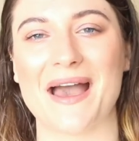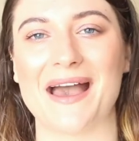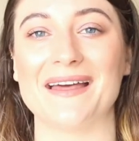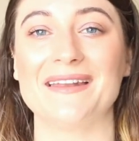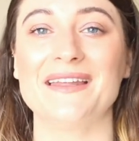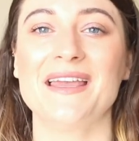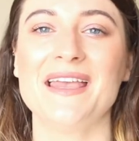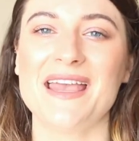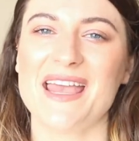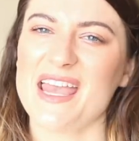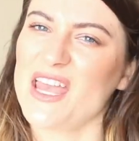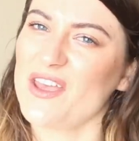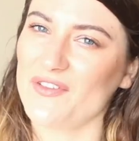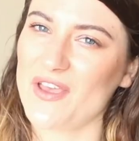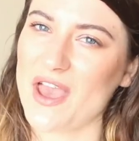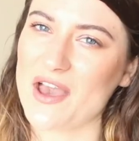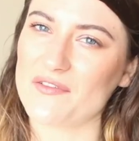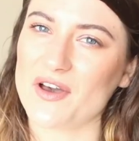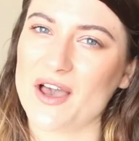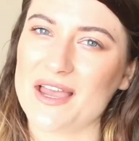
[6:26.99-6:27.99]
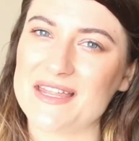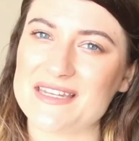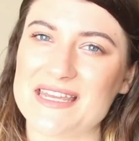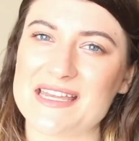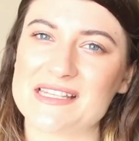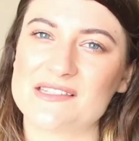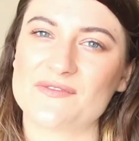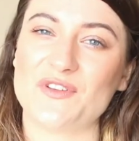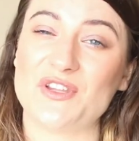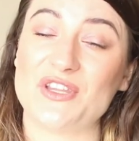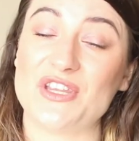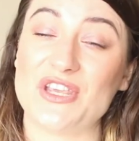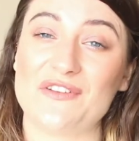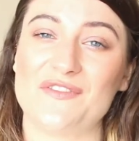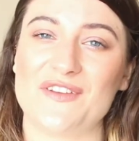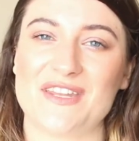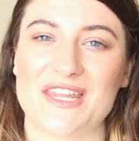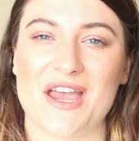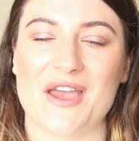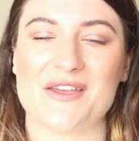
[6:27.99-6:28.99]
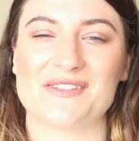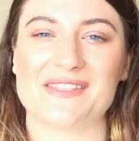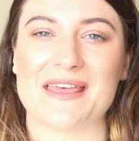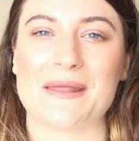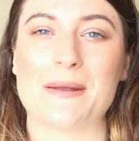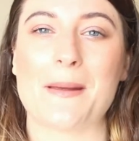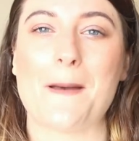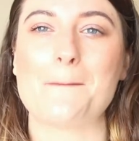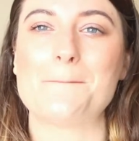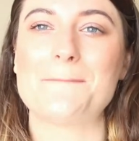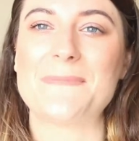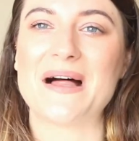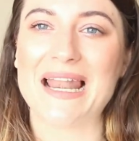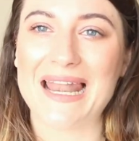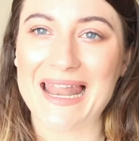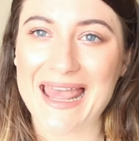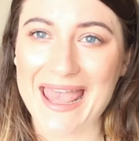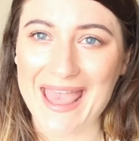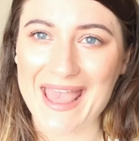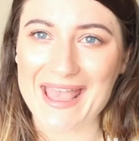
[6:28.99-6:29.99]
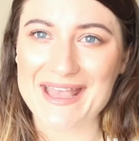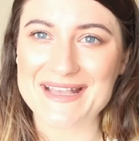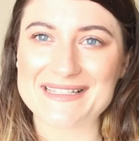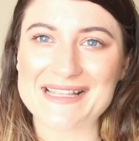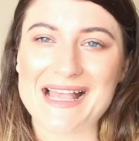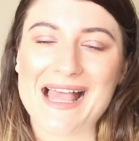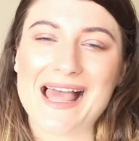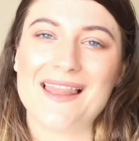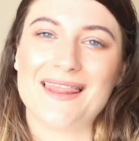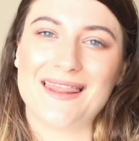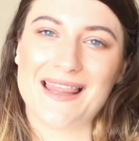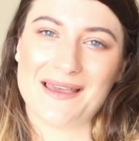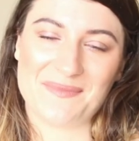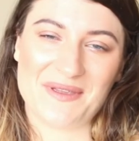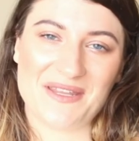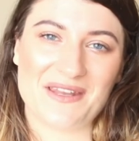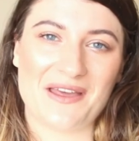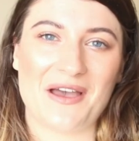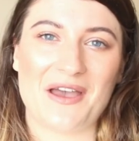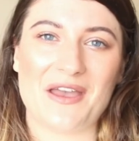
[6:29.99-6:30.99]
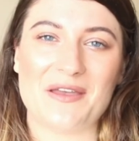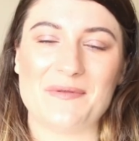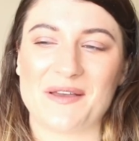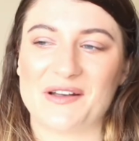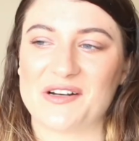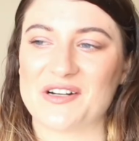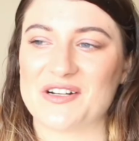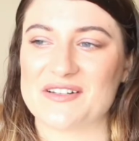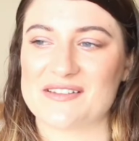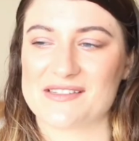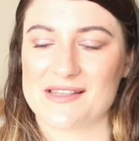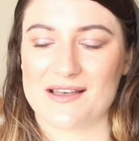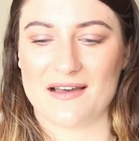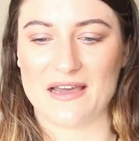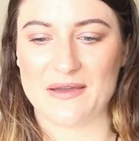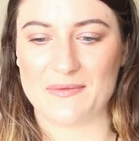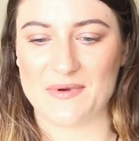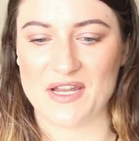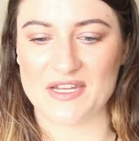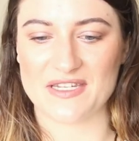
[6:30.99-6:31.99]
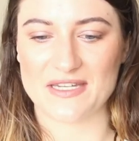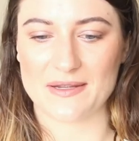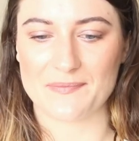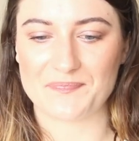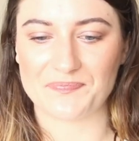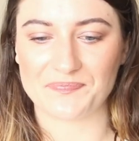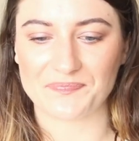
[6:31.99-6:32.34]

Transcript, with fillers: And if you have ideas for new videos, then please let me know, because I would